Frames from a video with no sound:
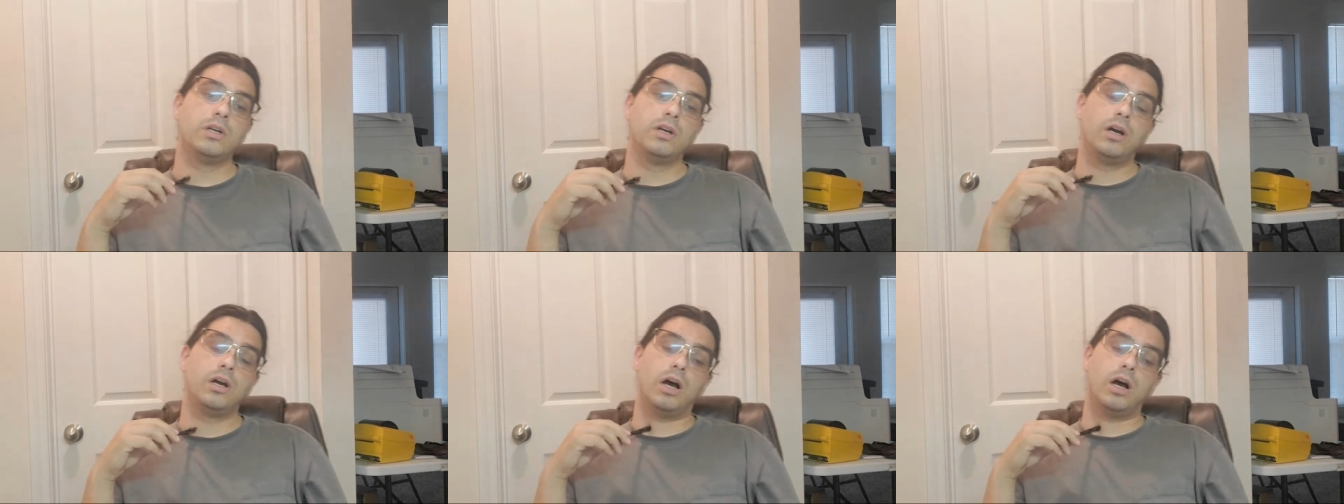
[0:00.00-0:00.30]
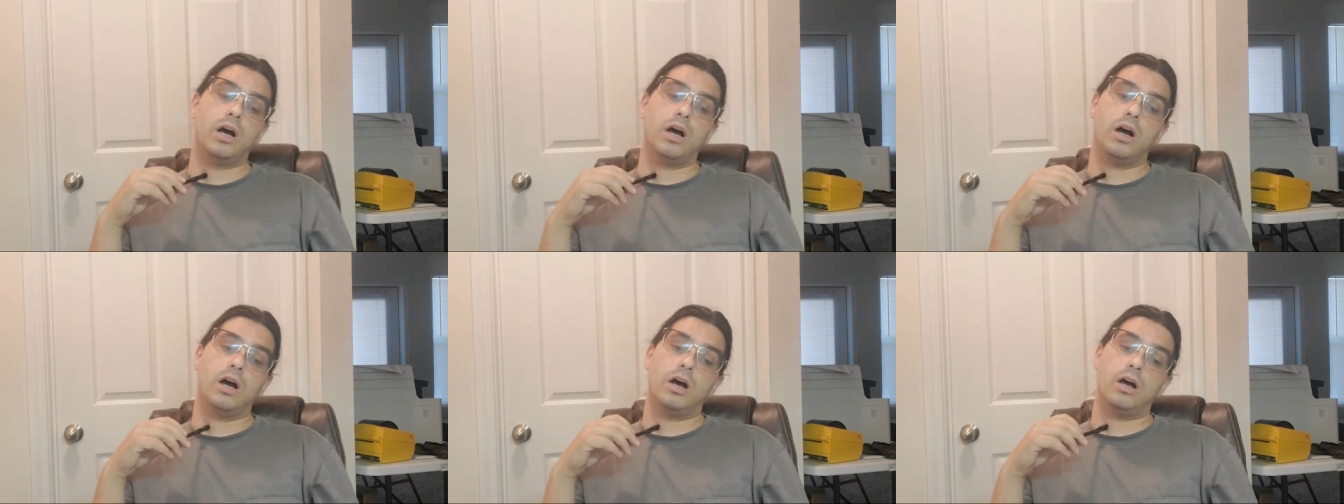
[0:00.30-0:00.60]

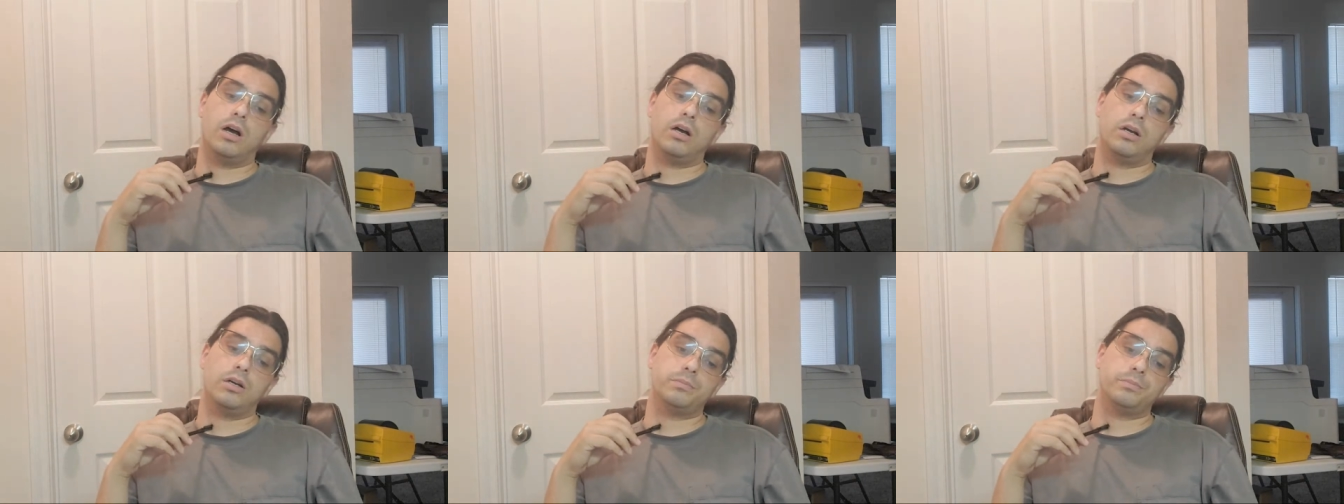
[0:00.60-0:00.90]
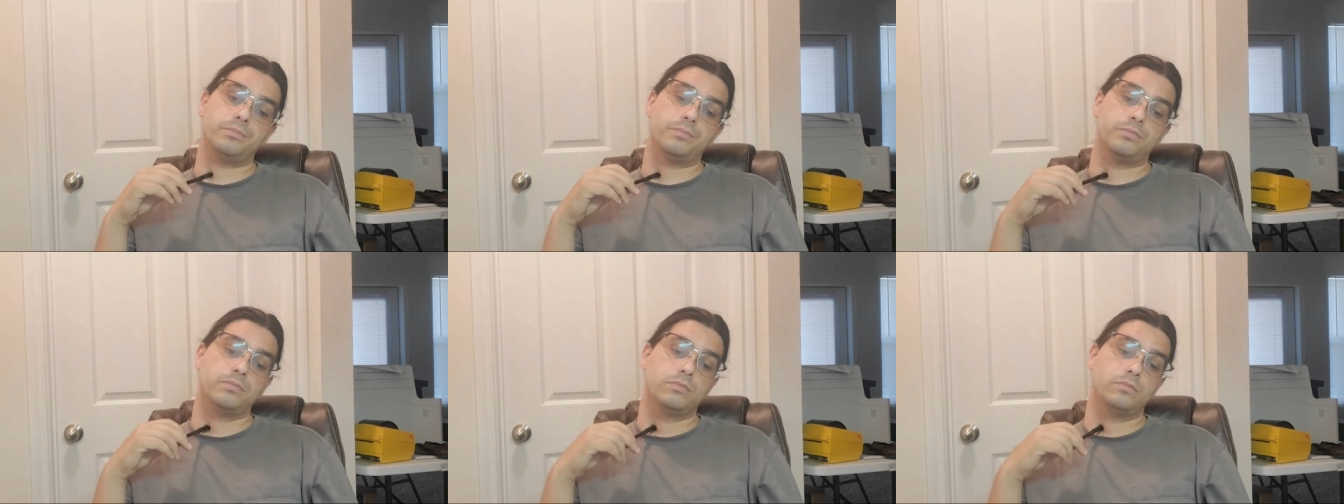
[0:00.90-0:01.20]
Uh,
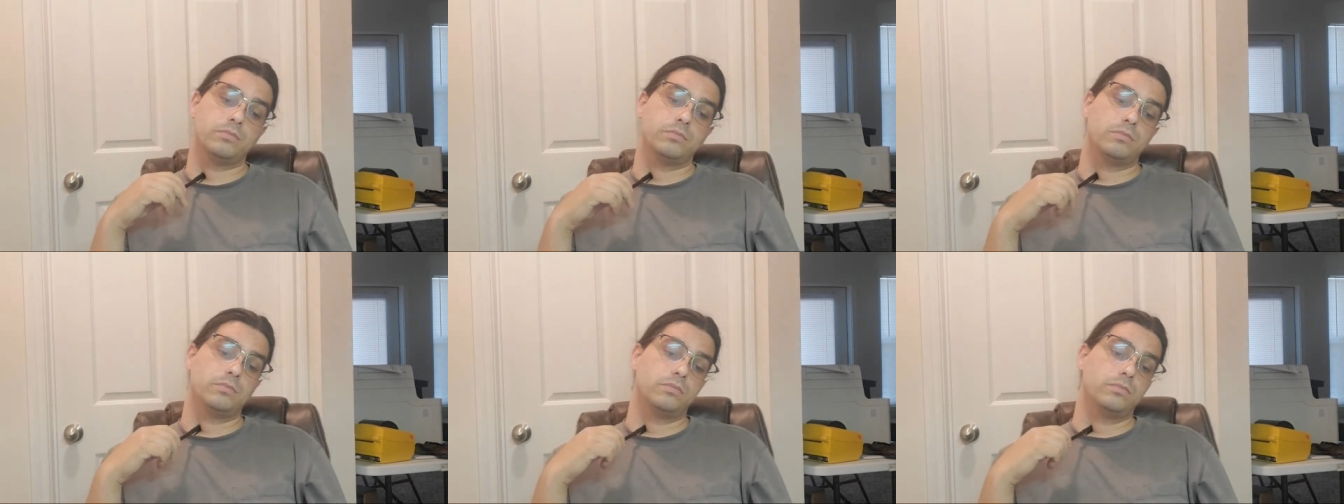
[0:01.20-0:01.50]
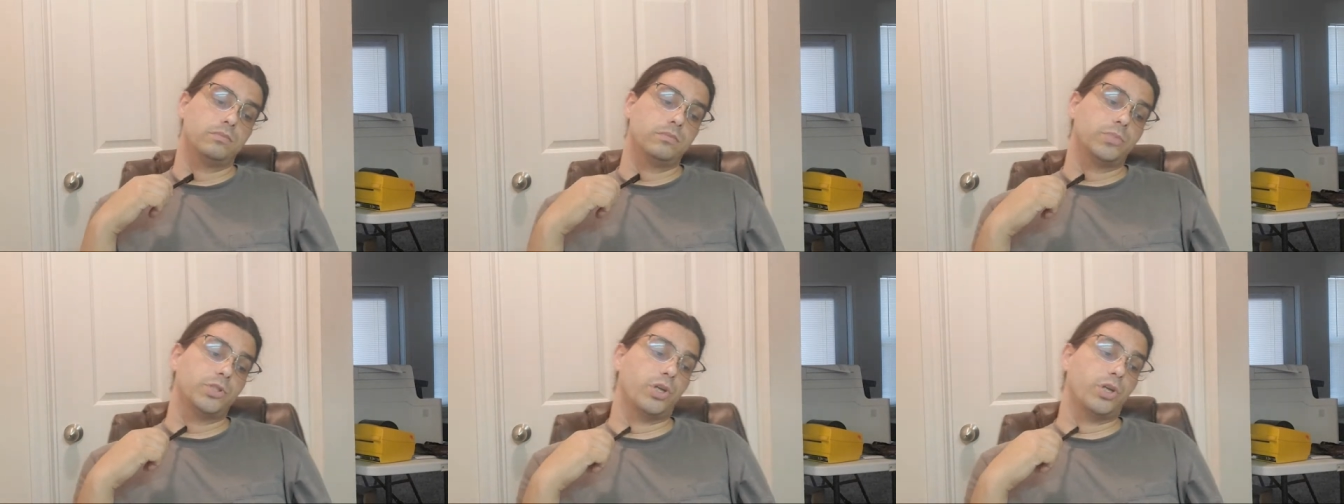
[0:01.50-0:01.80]

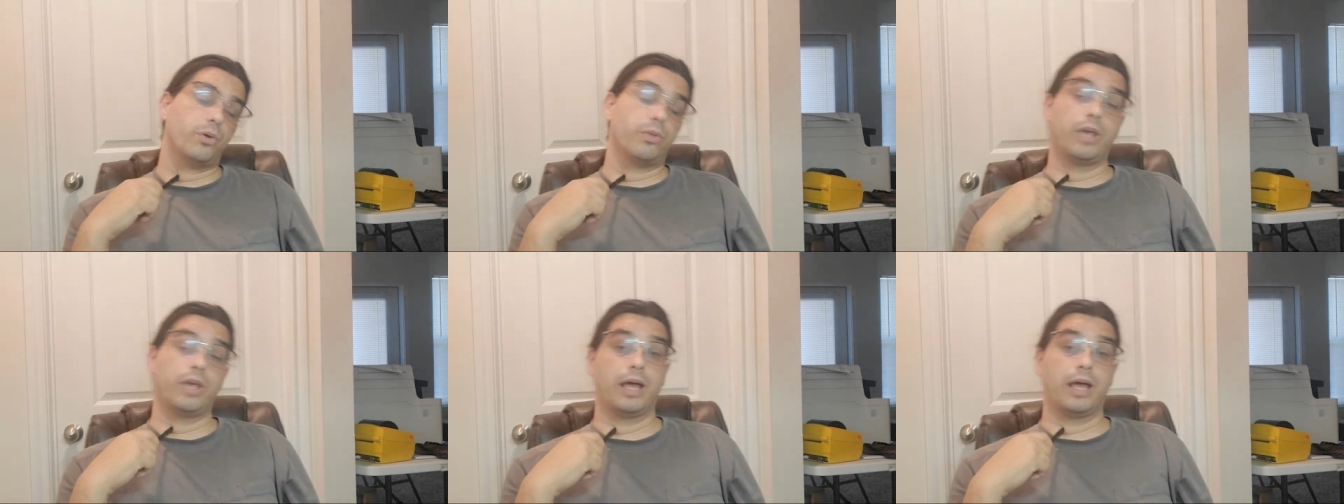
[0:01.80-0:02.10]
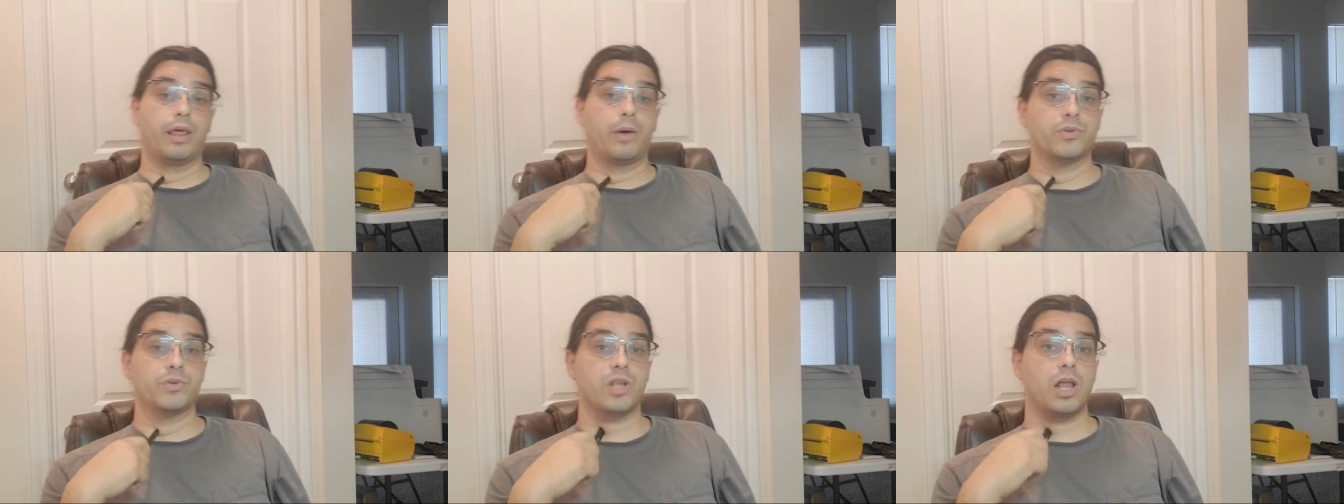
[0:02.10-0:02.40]
so yeah,
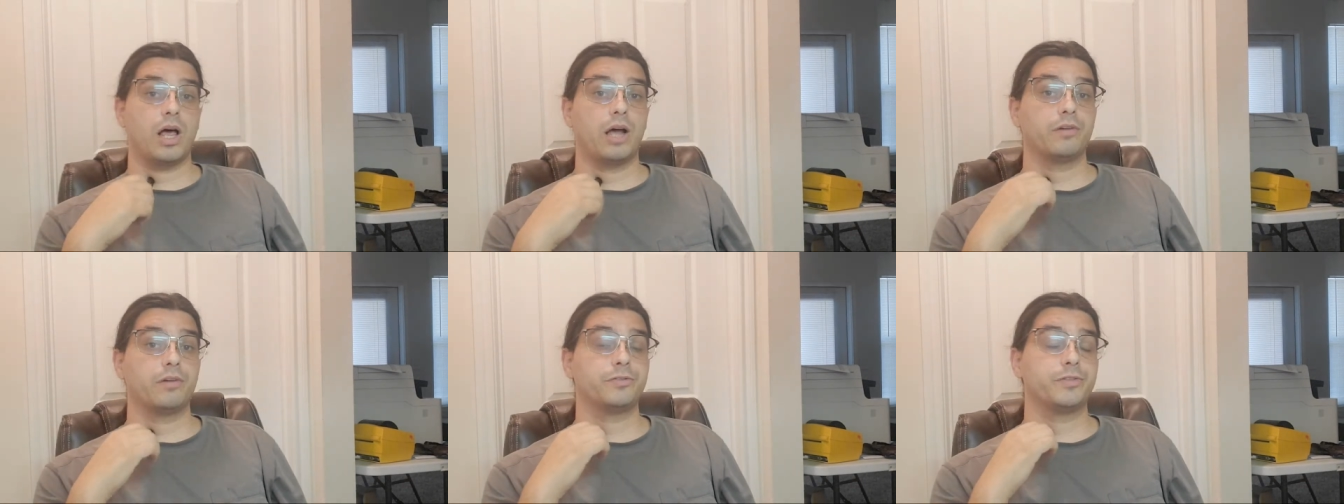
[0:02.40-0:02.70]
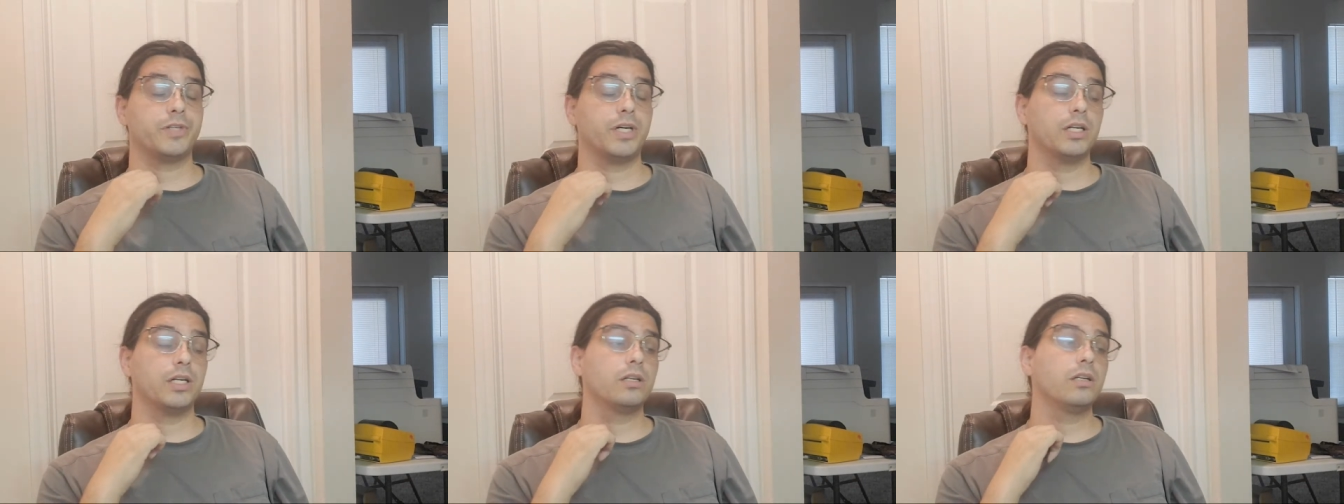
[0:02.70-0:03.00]
that was a lot of
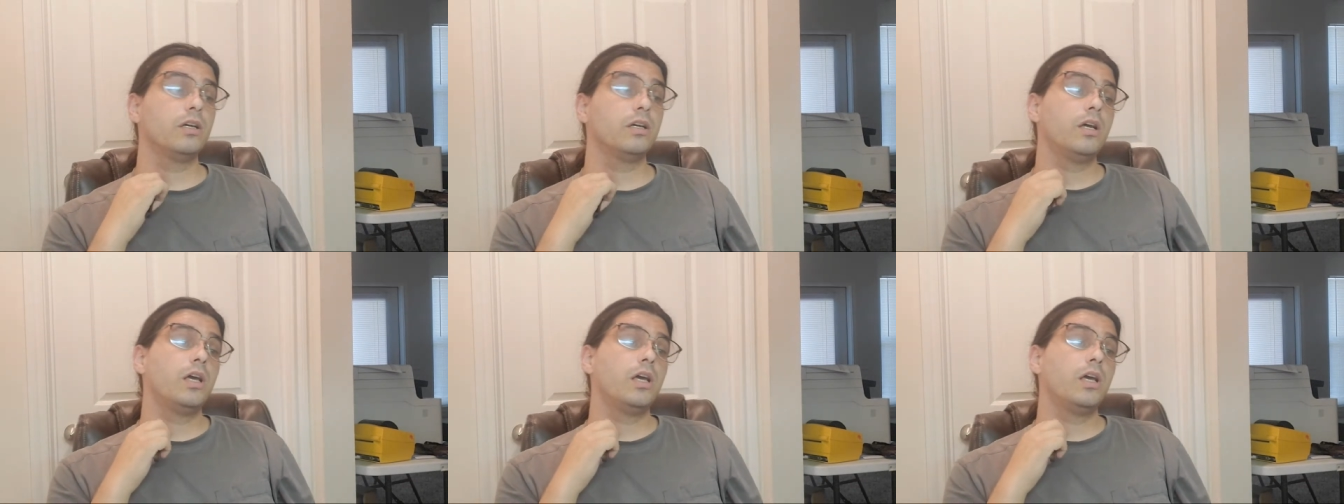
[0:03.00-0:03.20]
fun.